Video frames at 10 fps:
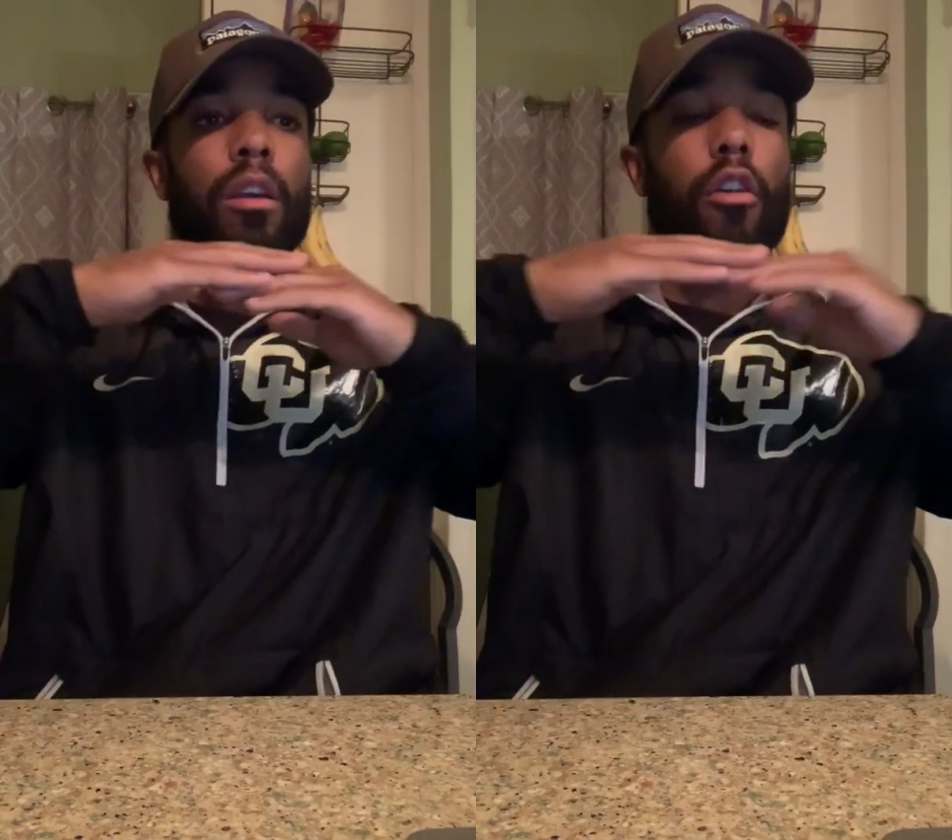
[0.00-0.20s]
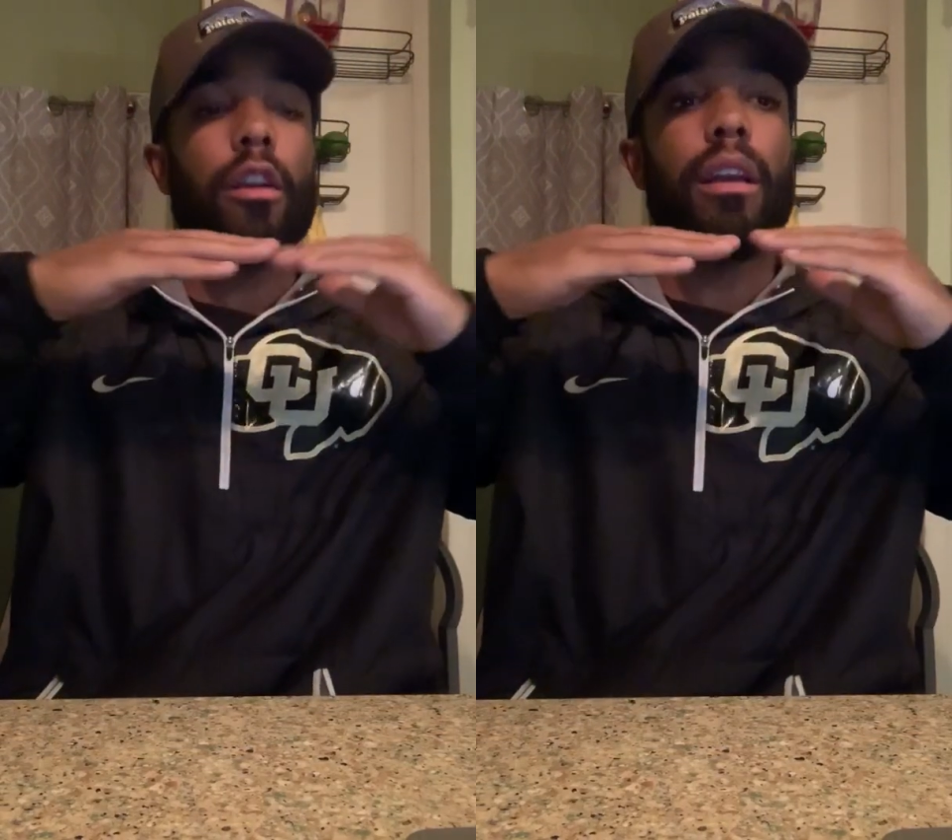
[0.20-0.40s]

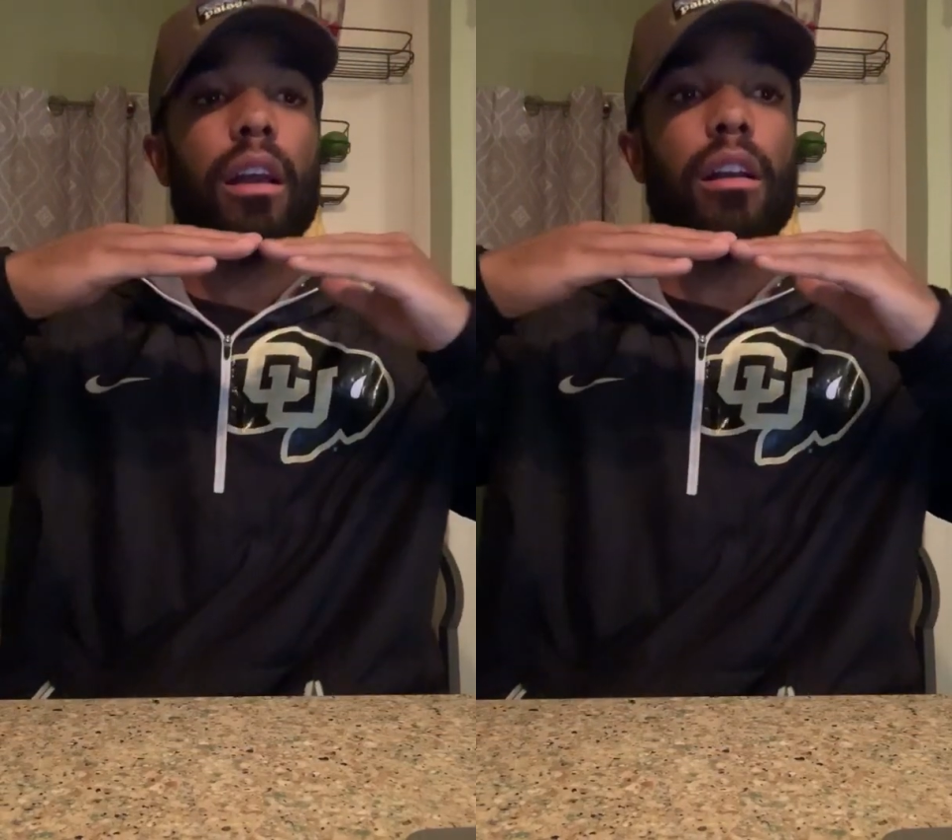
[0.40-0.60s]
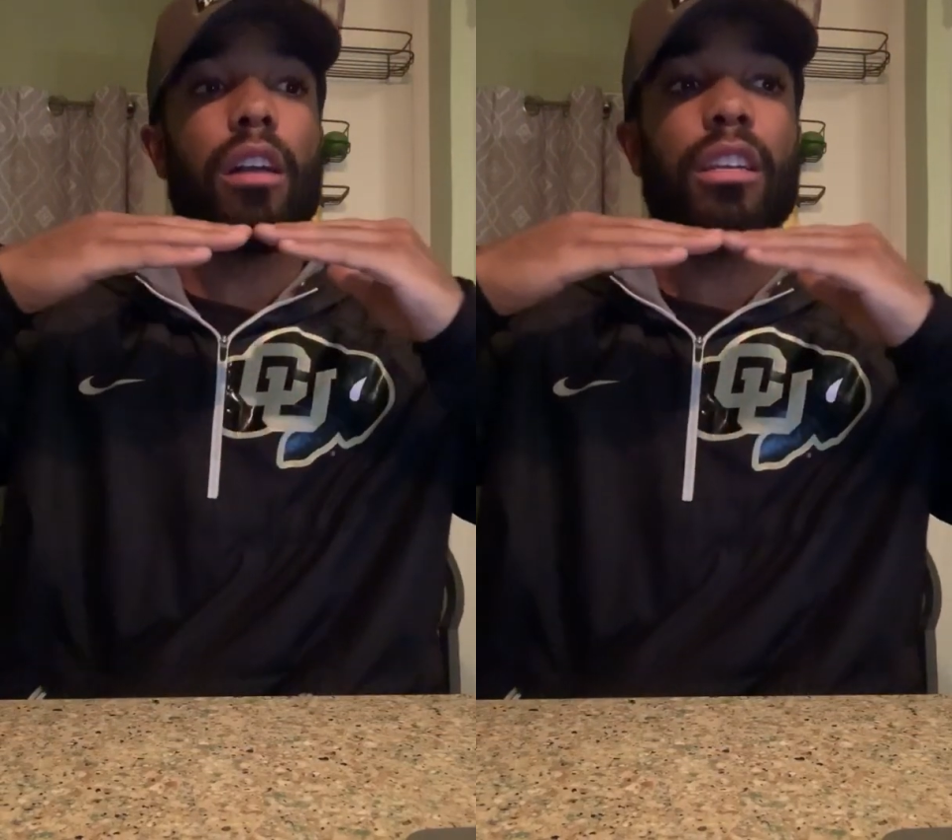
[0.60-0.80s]
or
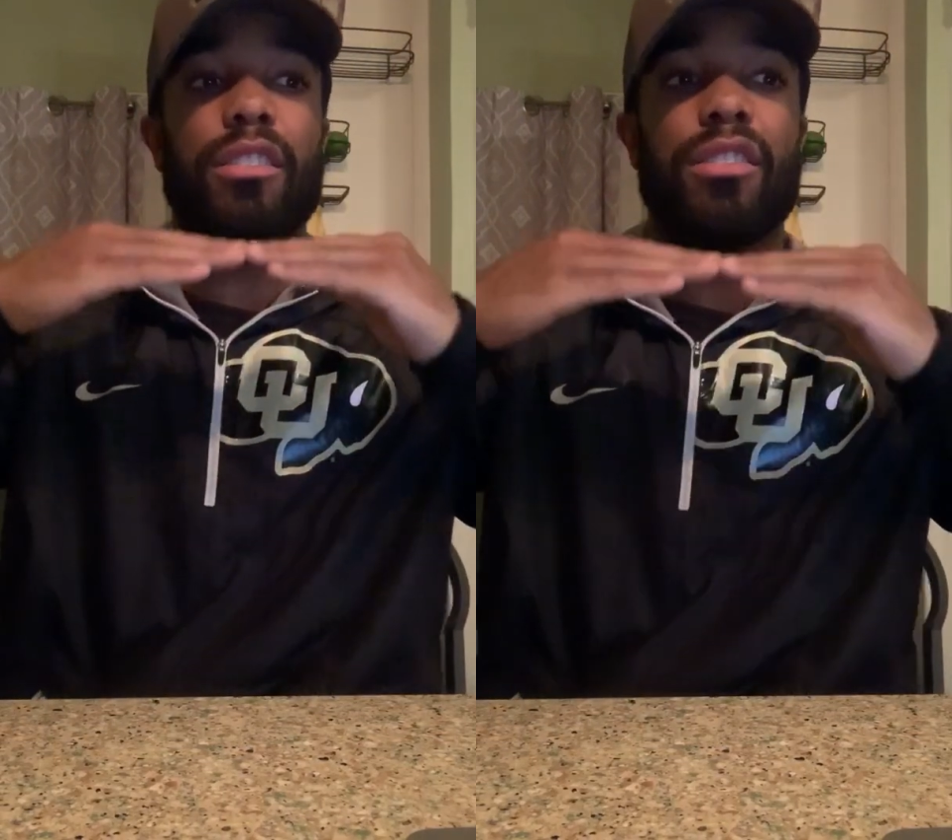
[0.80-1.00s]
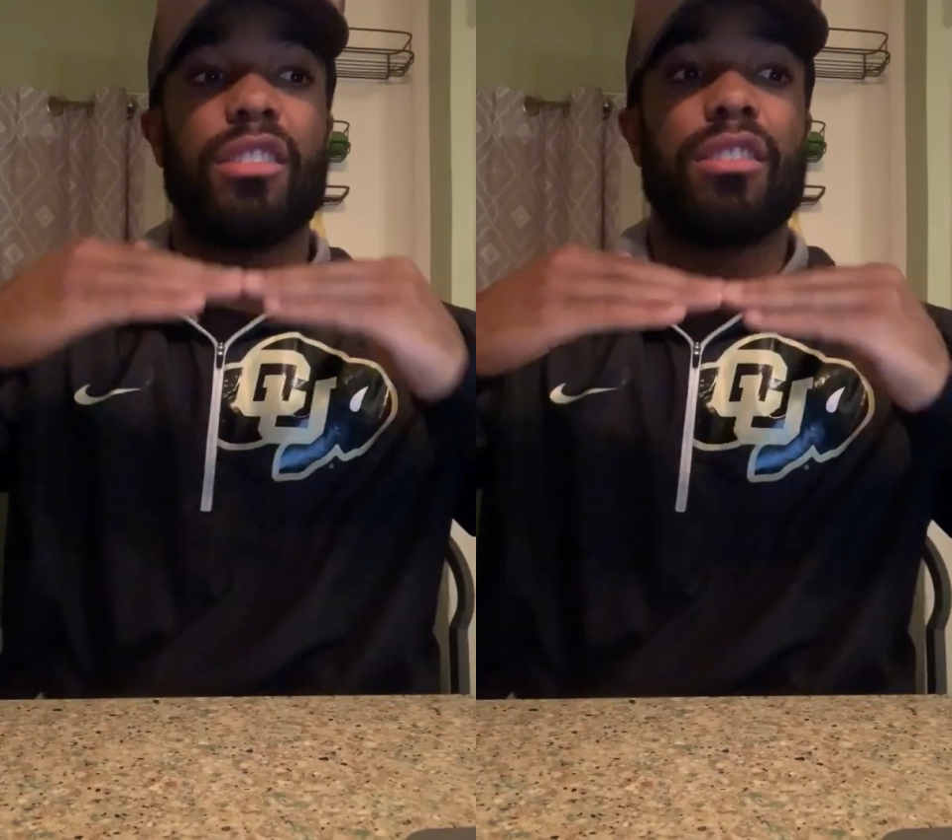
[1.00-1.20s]
a
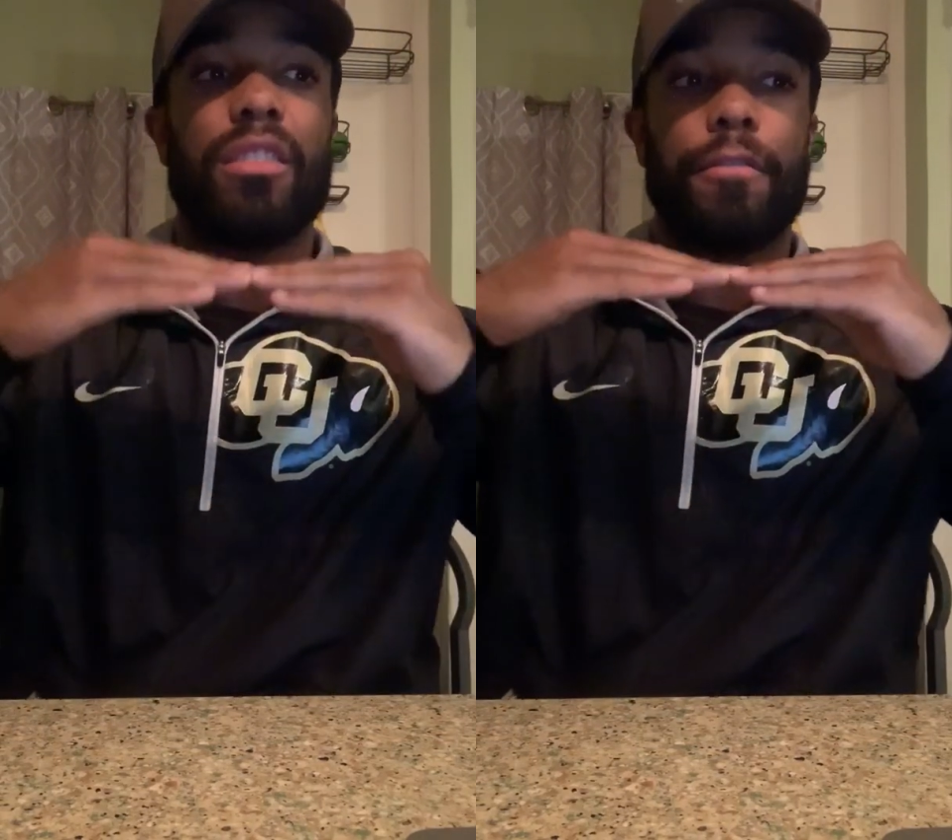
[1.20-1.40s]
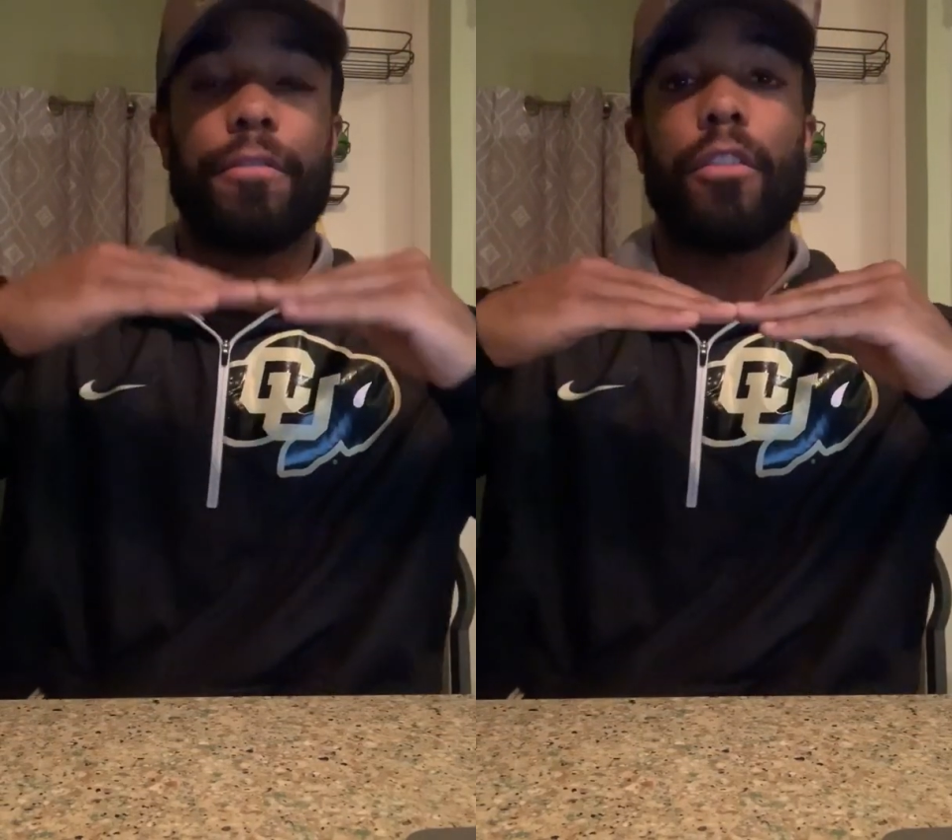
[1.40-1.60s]

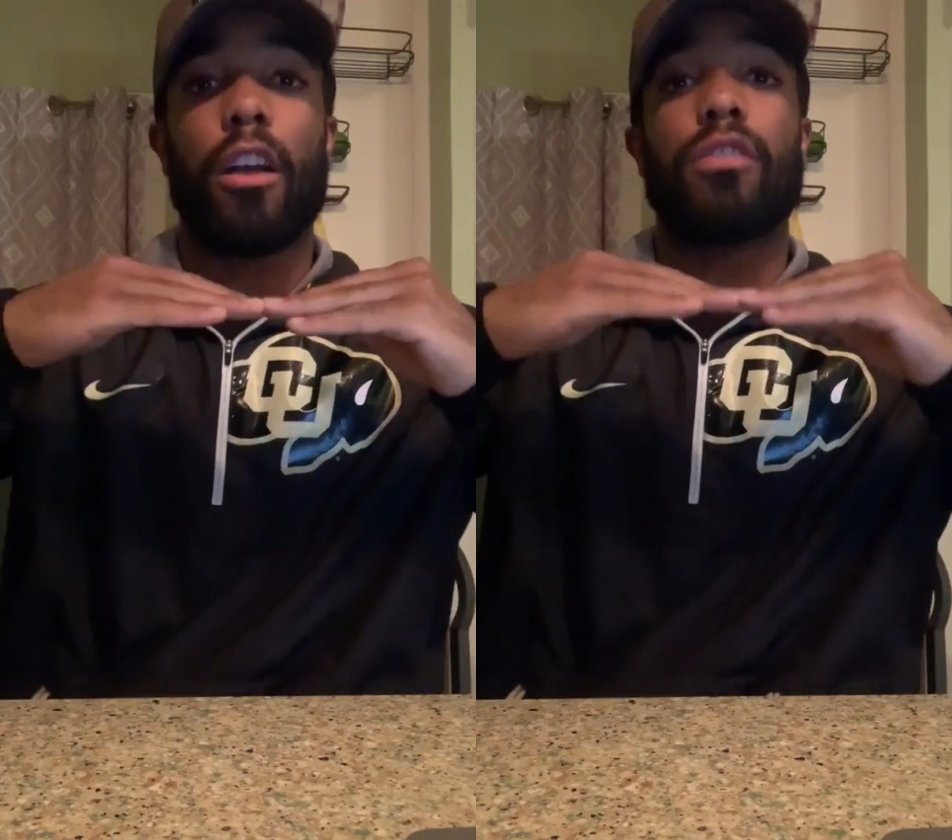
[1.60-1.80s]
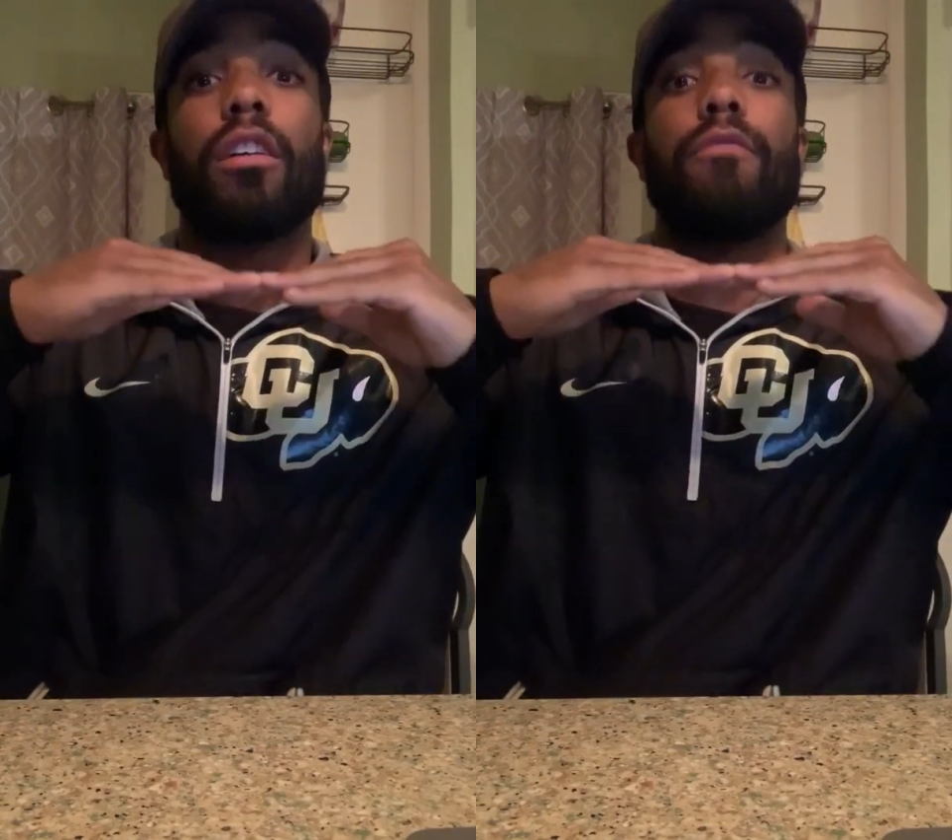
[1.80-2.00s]
consistent flux